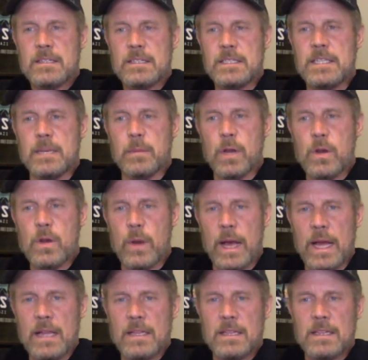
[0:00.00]

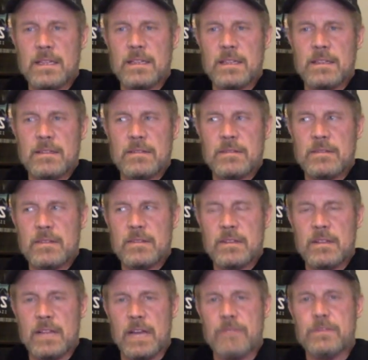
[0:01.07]
Democrat
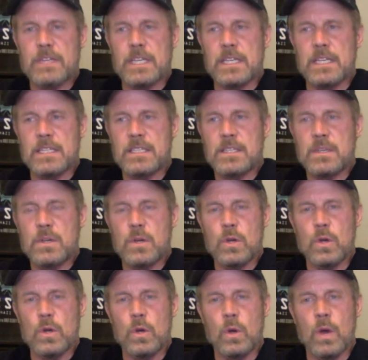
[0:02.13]
lefties
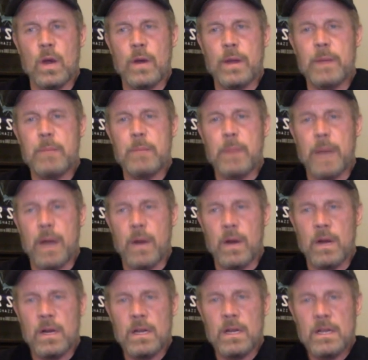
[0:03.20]
who are in
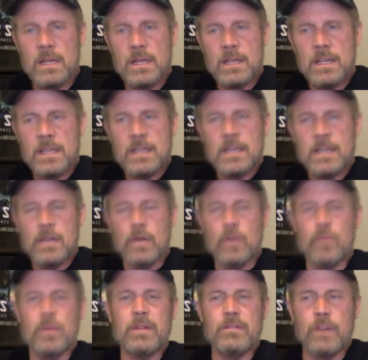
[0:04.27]
power, who
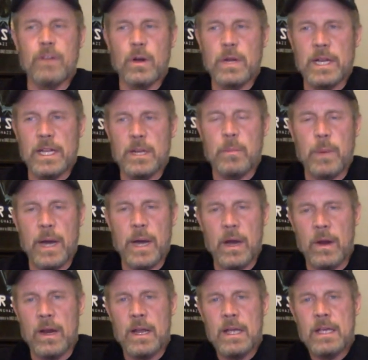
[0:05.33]
have been voted into
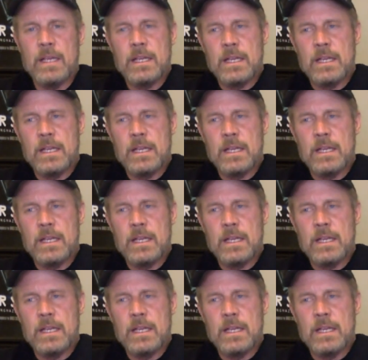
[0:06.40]
power,